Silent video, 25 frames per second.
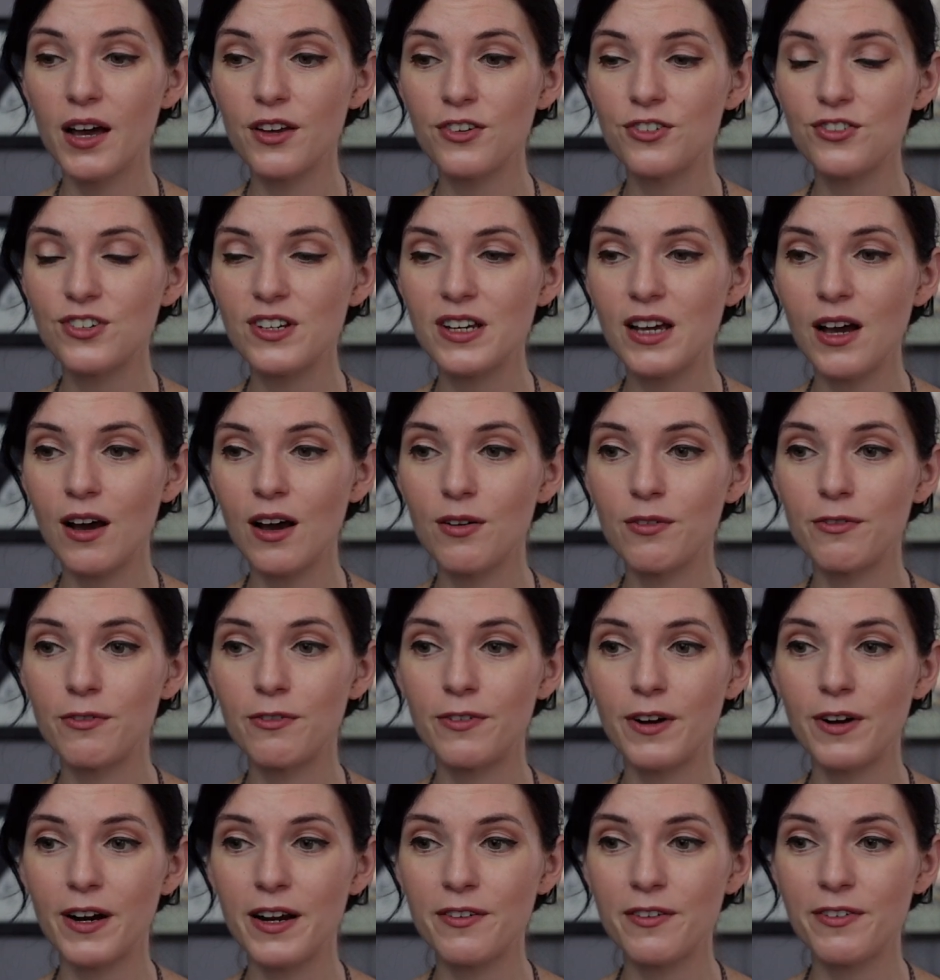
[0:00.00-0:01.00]
she got
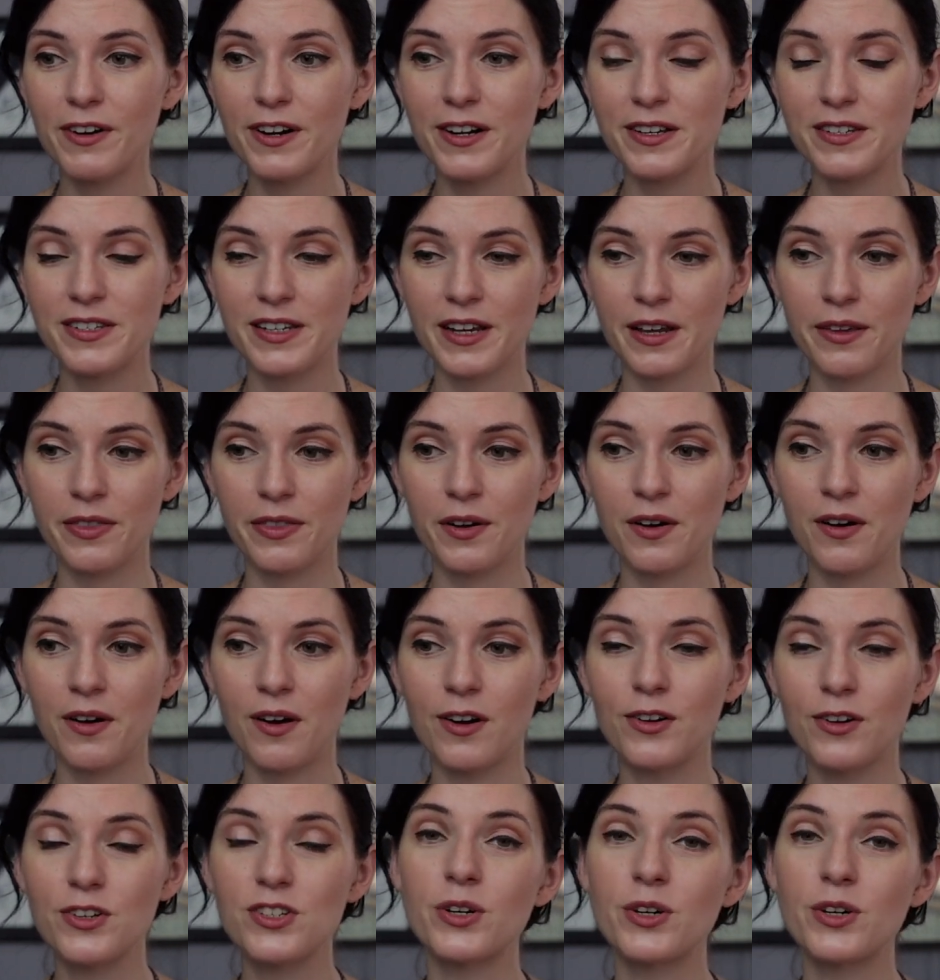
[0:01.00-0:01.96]
very, very sick in the car.